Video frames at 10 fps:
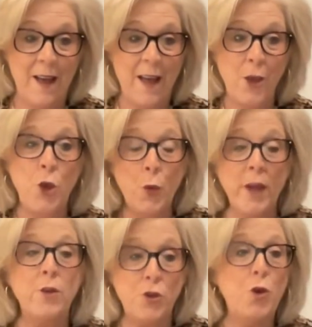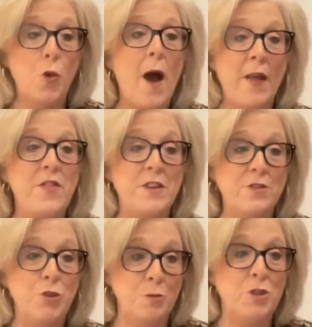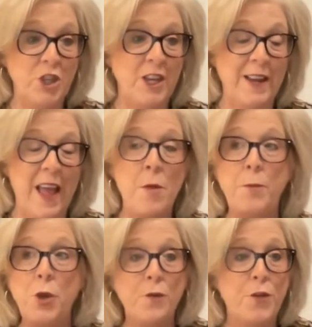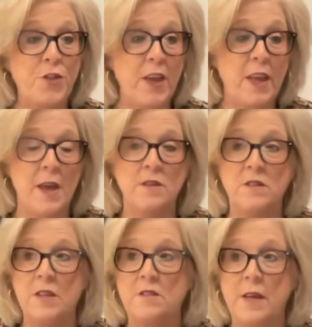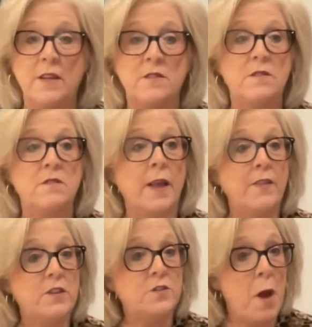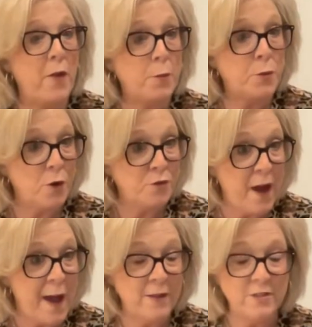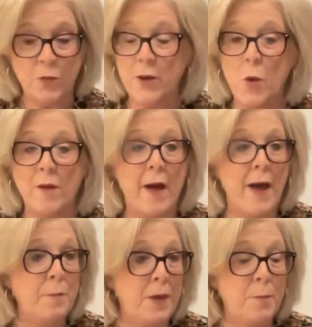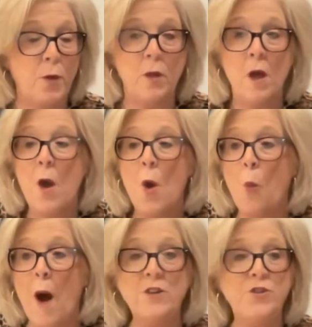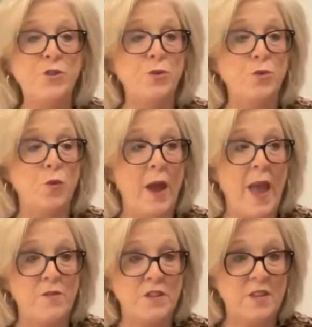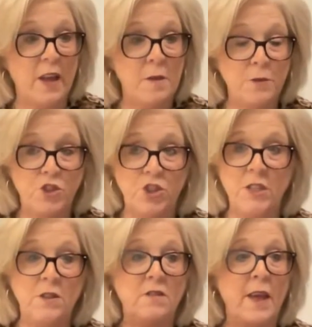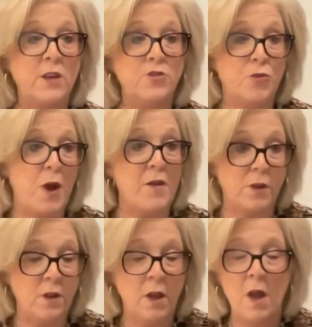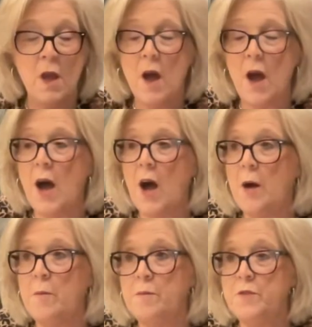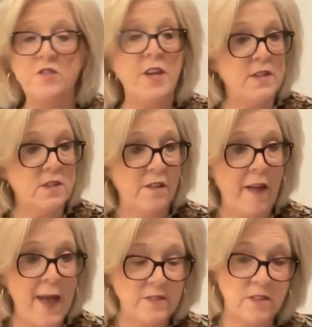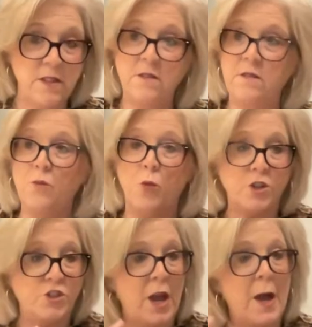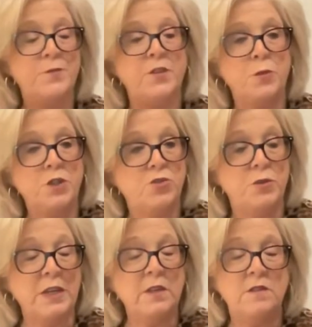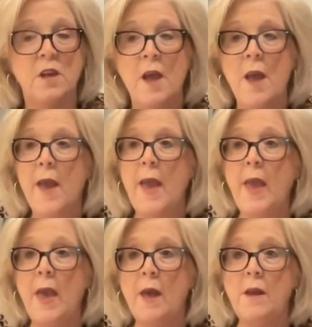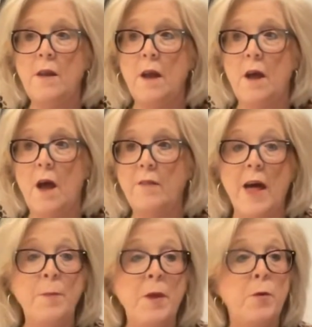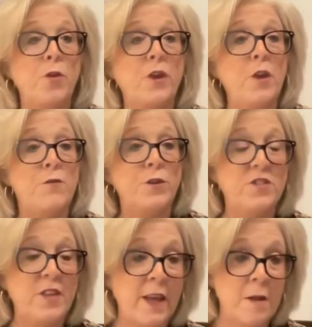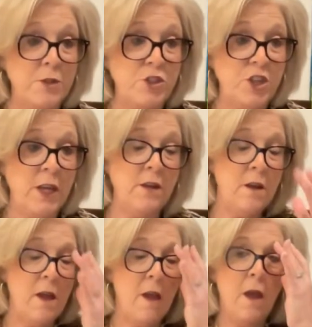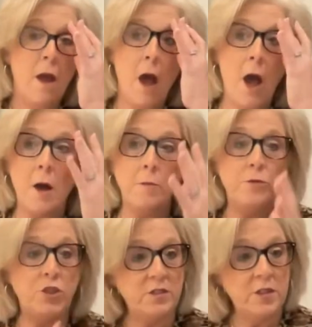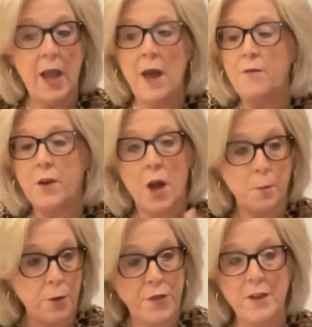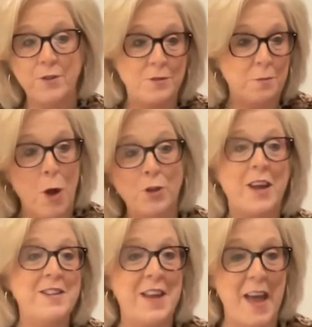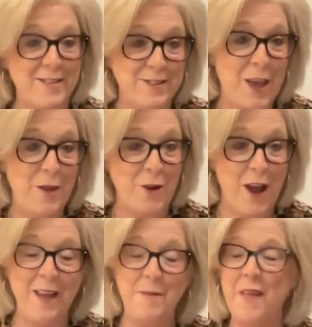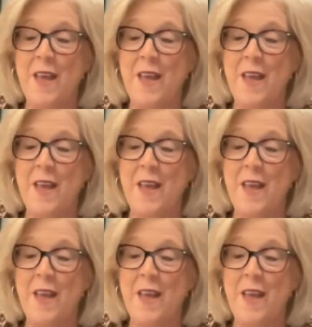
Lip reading: you can do on this new machine. And the beautiful thing is that it's slightly smaller profile. So I know a lot of people want to have a second machine that they can travel to take to classes and workshops and retreats. And a lot of people are looking for a second machine just to have a couple things multitasking, right?